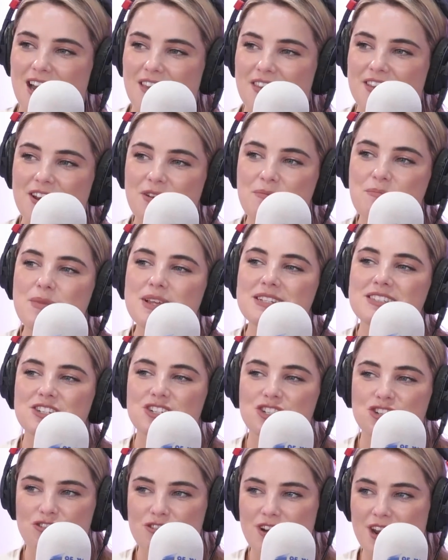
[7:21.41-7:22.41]
They don't miss a
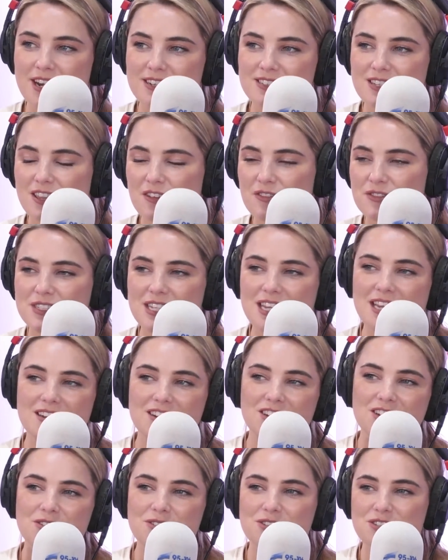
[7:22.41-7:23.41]
trick. So they've seen
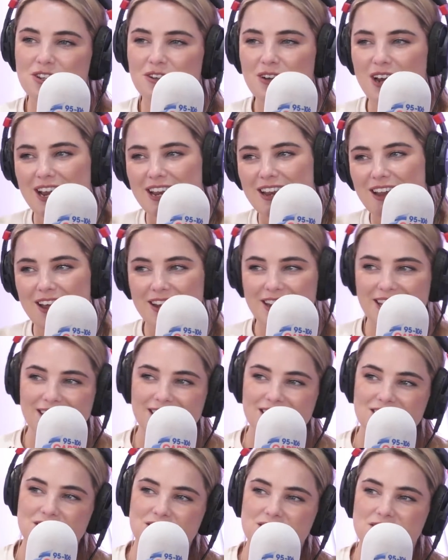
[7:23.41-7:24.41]
you two like liking
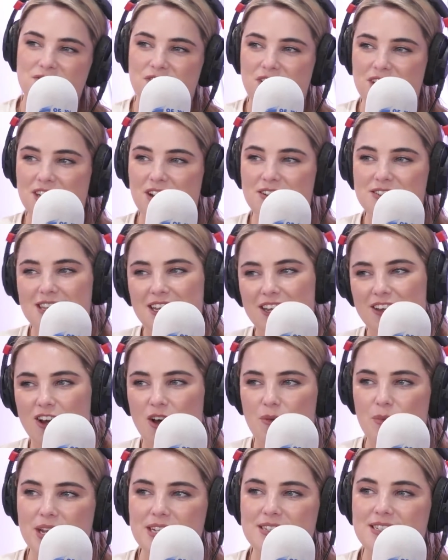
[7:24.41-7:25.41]
each other's videos and then
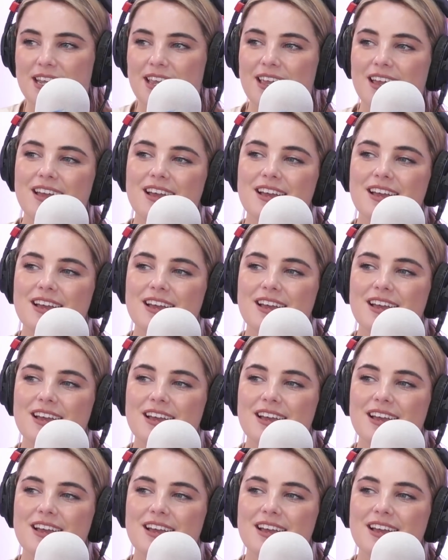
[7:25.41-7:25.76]
commenting.